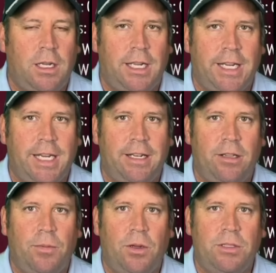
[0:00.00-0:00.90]
Again,
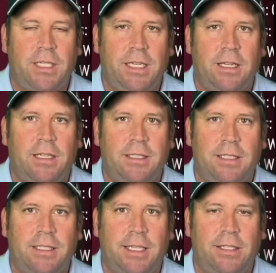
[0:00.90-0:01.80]
the most he does
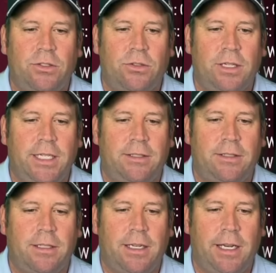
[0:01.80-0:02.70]
is 10
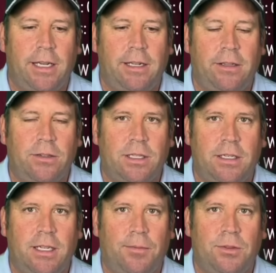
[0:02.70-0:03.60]
streets. And there's a
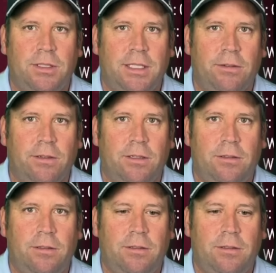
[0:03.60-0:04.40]
double zero.